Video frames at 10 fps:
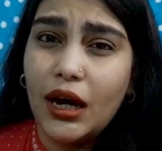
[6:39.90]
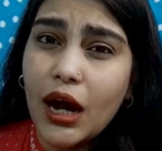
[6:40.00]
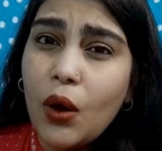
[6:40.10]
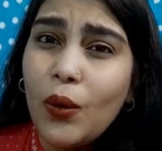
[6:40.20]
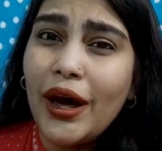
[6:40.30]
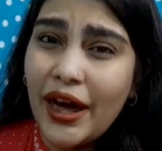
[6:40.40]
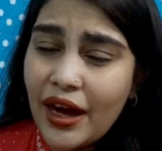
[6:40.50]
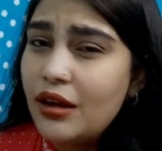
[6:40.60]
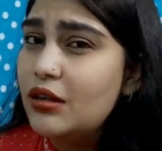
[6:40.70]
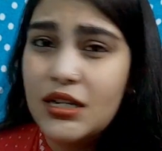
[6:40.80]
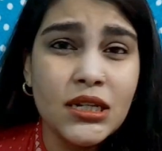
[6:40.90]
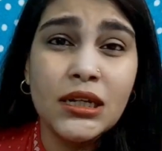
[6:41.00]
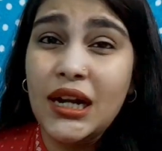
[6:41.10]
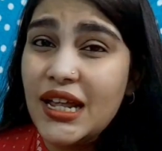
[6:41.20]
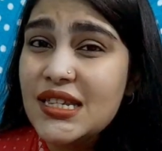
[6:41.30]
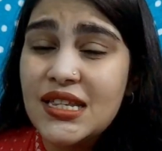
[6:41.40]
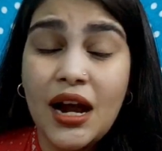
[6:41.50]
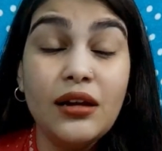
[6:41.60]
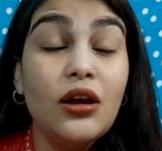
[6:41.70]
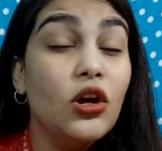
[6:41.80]
lagawa hair does it cleanse
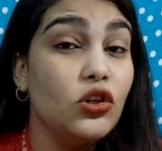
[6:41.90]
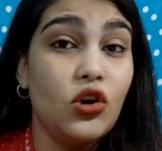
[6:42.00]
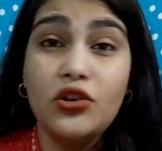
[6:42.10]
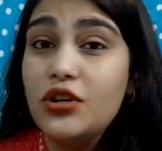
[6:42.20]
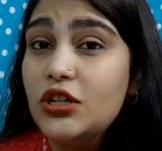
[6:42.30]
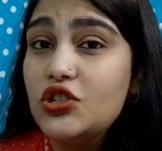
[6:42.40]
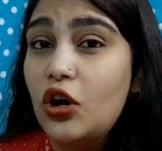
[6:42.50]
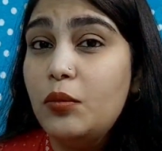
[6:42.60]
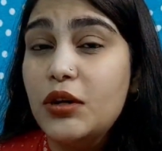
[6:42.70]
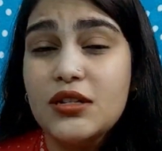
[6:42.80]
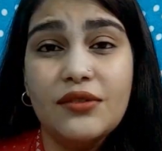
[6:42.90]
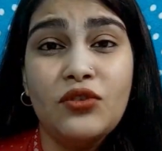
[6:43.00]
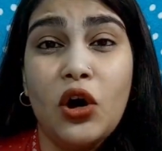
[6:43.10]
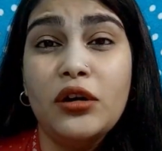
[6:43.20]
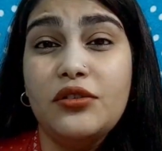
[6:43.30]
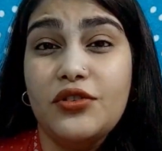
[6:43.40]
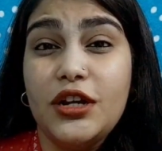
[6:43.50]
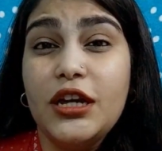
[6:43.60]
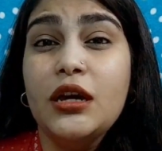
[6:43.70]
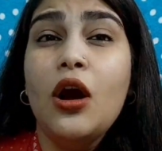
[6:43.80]
that not really sure because i've not
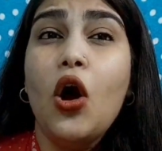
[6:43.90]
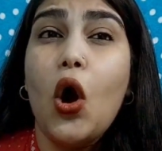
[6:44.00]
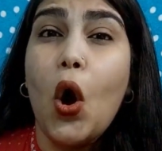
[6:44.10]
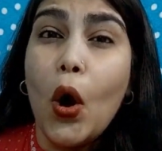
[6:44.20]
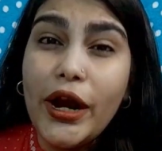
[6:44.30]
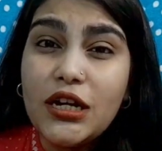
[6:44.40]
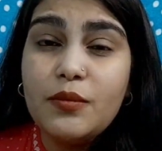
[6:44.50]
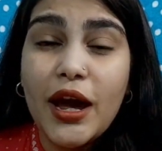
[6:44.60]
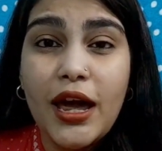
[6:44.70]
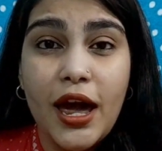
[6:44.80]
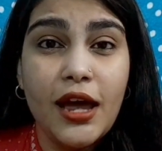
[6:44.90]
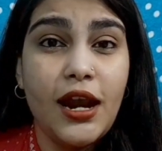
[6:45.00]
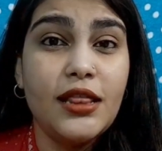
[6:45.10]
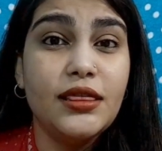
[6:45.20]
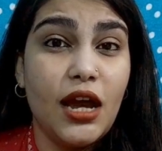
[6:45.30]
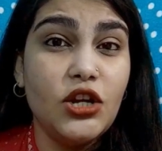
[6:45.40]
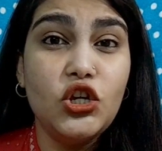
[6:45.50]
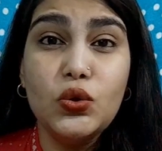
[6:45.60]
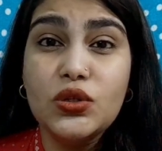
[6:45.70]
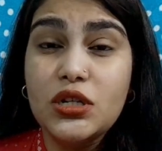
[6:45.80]
really oiled my hair and
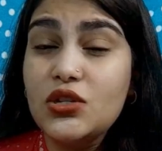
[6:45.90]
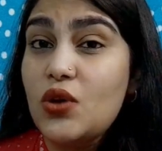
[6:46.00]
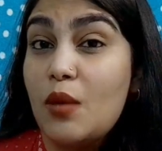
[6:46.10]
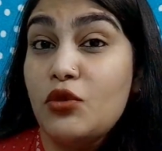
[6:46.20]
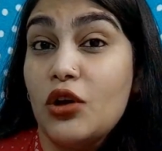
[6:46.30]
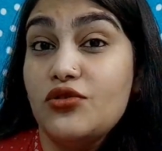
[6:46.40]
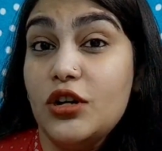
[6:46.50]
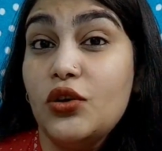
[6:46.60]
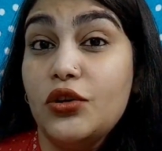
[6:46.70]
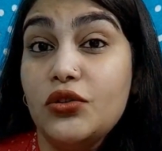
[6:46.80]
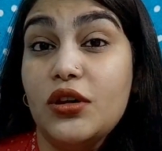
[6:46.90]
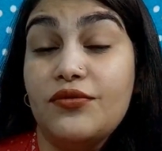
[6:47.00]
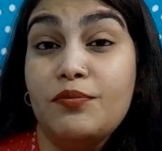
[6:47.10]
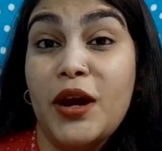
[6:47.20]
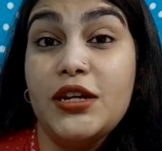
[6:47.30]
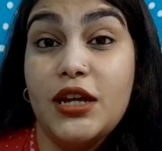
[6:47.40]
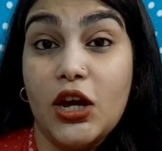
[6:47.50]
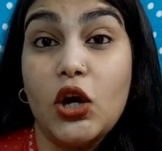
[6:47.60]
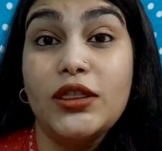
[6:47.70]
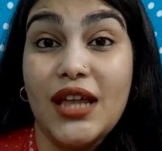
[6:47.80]
then used it so i'm not really going to give my
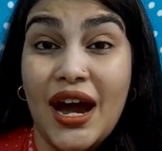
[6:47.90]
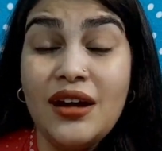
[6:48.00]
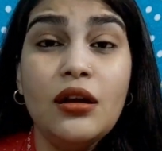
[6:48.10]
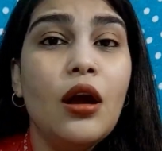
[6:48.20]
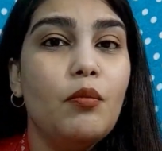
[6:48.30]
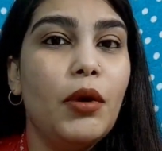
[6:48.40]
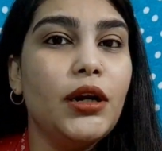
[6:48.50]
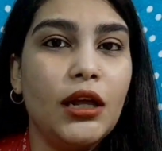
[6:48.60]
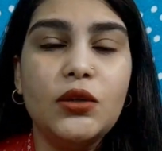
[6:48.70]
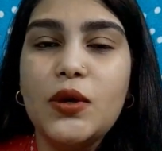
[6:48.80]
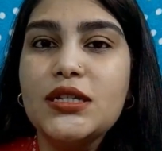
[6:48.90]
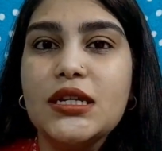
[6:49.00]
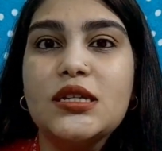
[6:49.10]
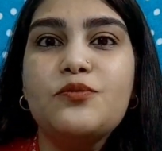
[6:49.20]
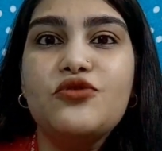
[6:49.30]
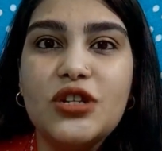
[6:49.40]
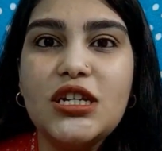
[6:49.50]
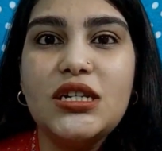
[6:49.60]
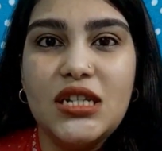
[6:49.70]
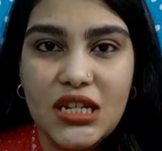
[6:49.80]
take on that but otherwise it's a
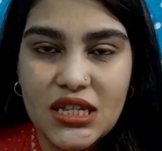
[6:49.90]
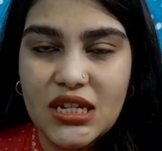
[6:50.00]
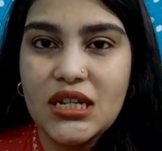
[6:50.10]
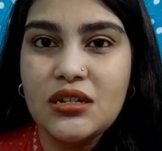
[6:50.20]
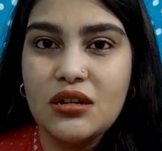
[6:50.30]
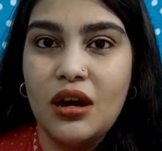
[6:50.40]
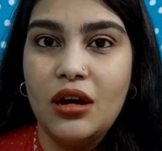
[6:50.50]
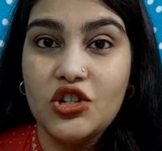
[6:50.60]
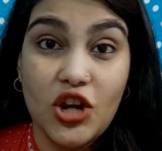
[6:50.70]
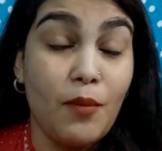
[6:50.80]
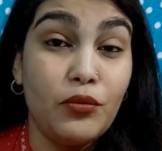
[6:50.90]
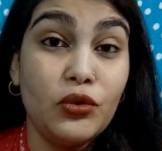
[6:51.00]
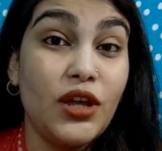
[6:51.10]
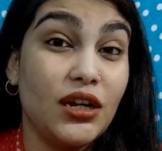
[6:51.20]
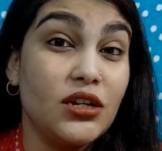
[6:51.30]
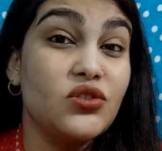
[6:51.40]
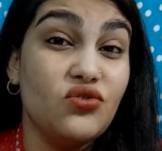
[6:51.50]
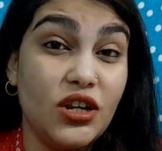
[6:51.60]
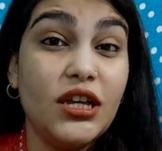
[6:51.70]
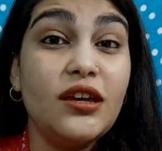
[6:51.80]
pretty decent uh, shampoo that
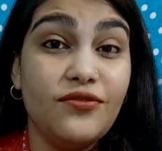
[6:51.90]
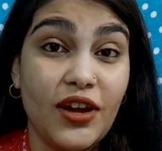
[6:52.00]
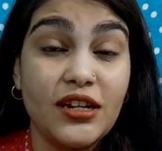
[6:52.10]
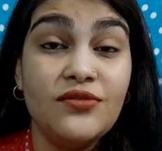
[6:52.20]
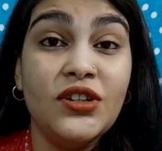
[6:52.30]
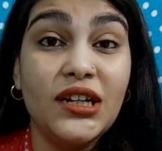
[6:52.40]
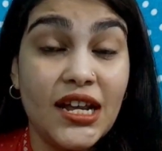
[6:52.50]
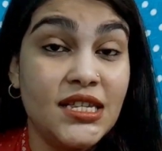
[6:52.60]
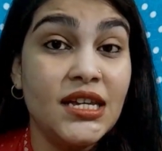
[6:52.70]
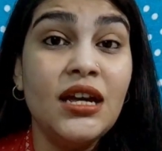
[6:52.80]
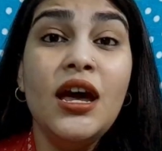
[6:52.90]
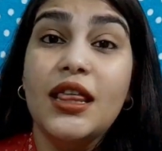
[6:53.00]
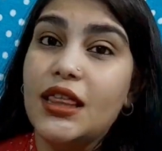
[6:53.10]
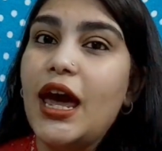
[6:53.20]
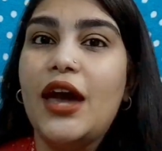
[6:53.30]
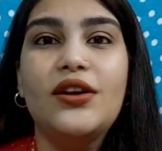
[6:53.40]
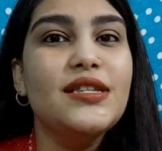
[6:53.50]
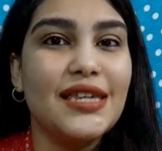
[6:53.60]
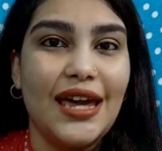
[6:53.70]
is really effective in cleansing the hair and